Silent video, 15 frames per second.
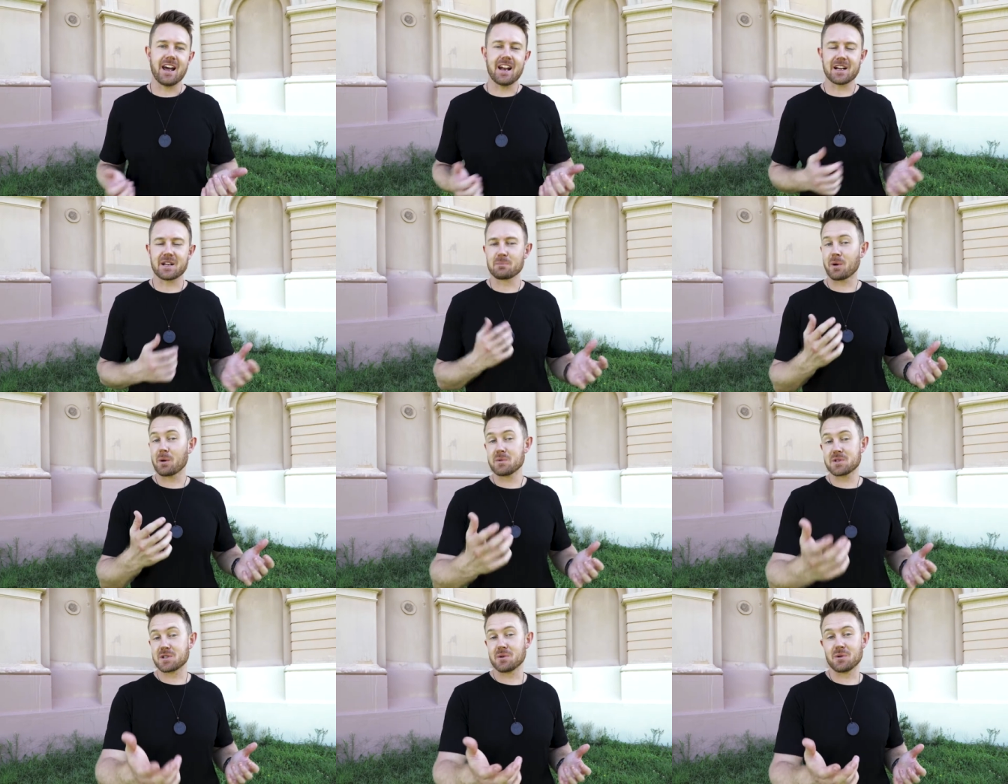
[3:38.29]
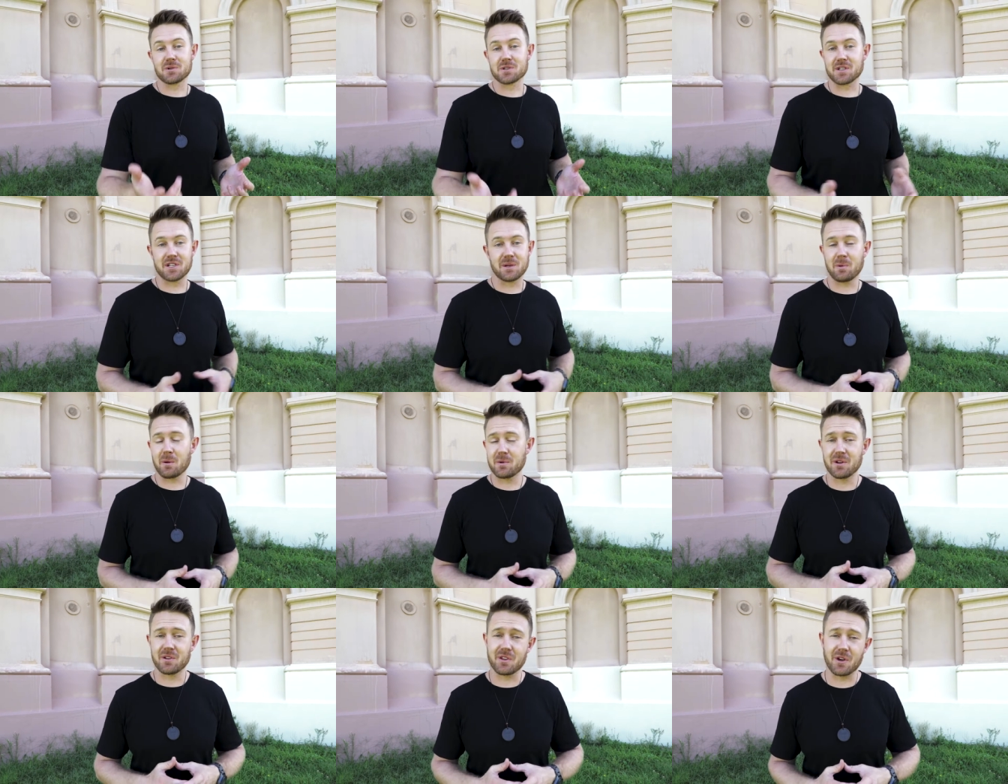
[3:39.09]
And I can promise you also, you're
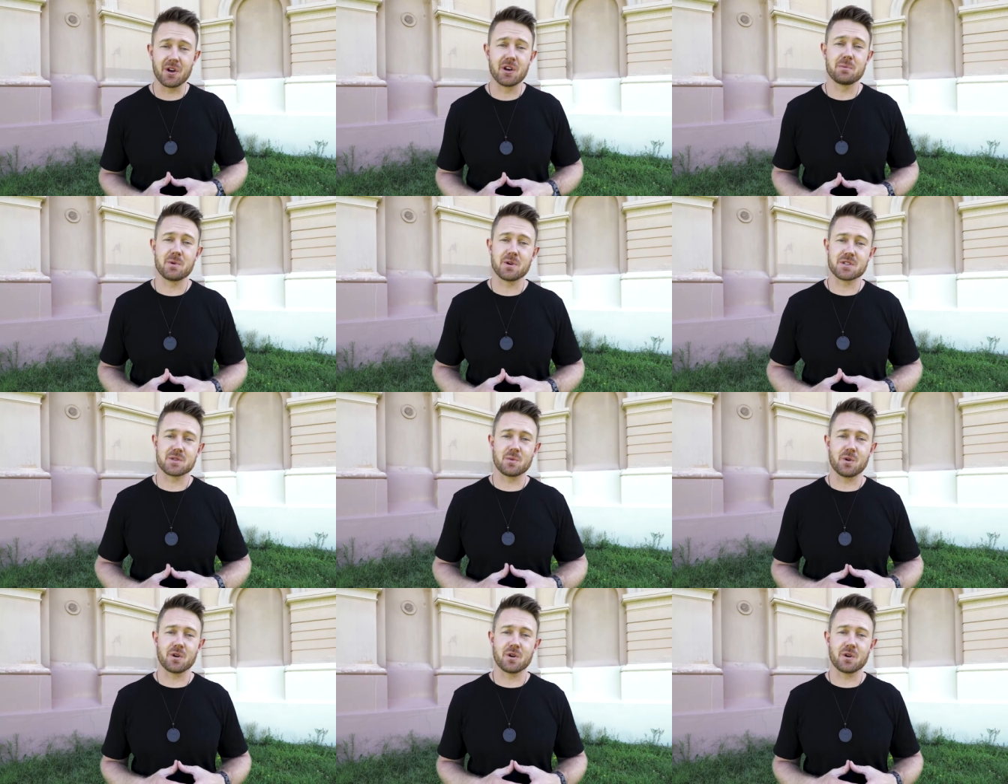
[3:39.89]
probably not the only person